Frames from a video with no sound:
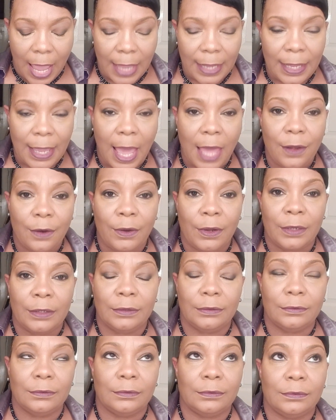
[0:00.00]
got
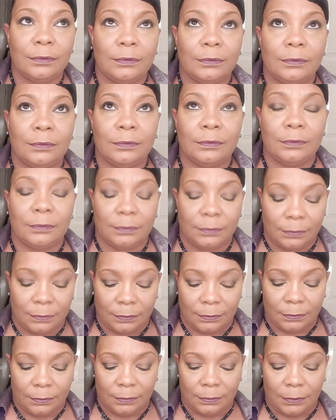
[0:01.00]
on
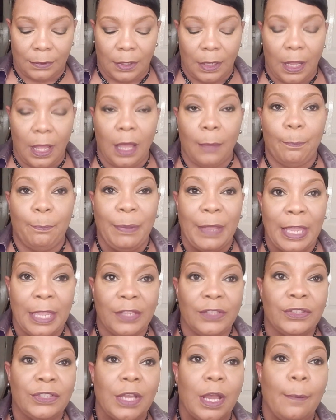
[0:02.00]
a
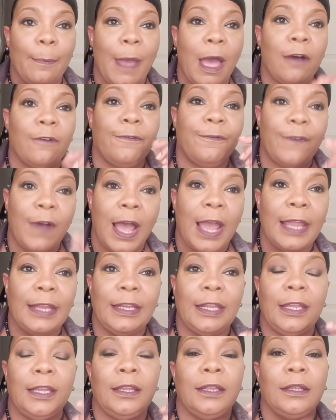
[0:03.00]
binge about
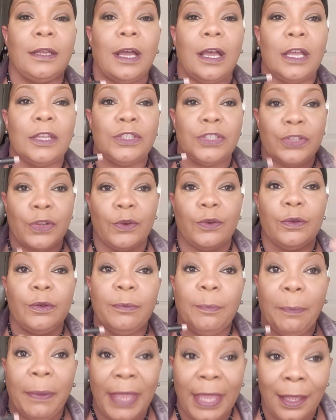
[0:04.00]
finding a
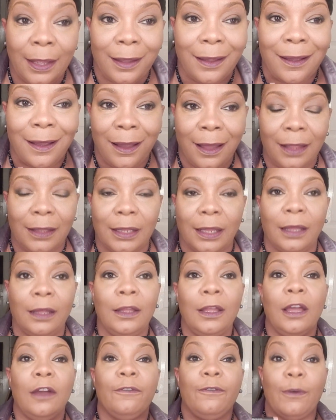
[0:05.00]
certain pink color
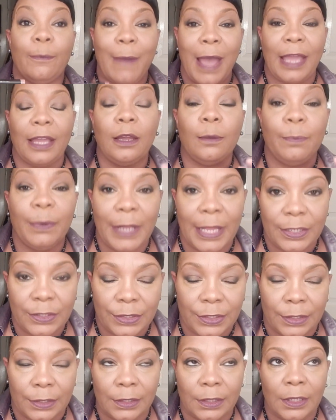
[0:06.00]
for my
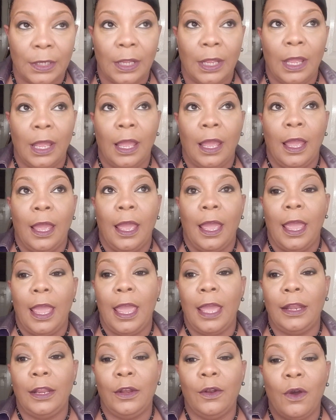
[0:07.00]
complexion.
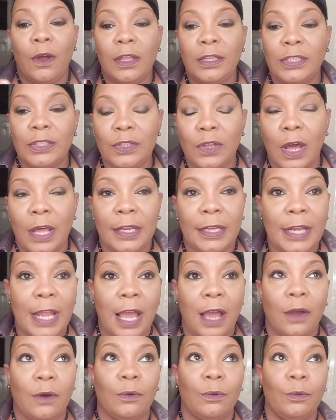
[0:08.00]
And it all started
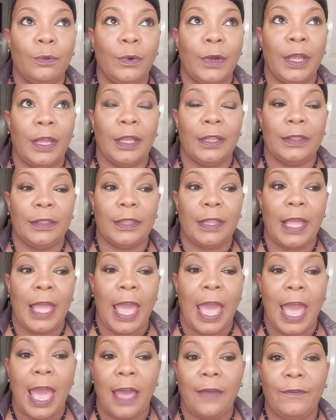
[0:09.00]
out with
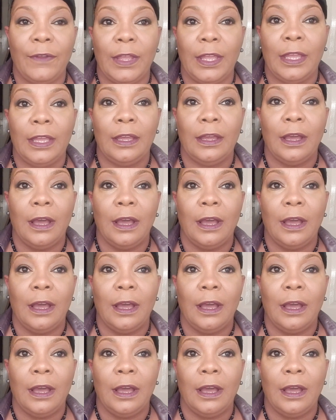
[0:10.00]
having